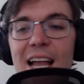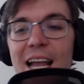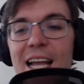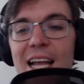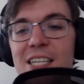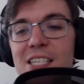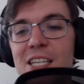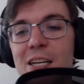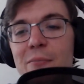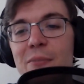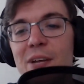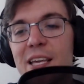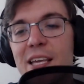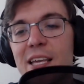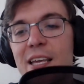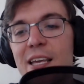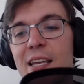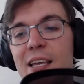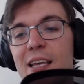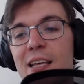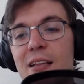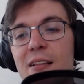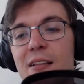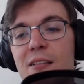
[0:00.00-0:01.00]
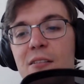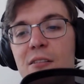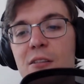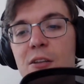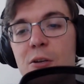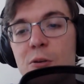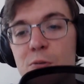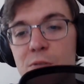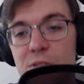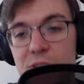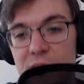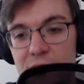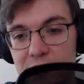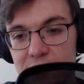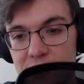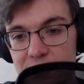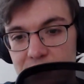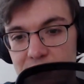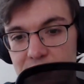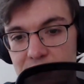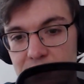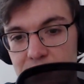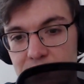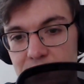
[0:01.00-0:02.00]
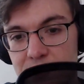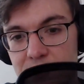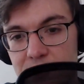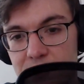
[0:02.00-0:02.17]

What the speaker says: AJ McKee loses,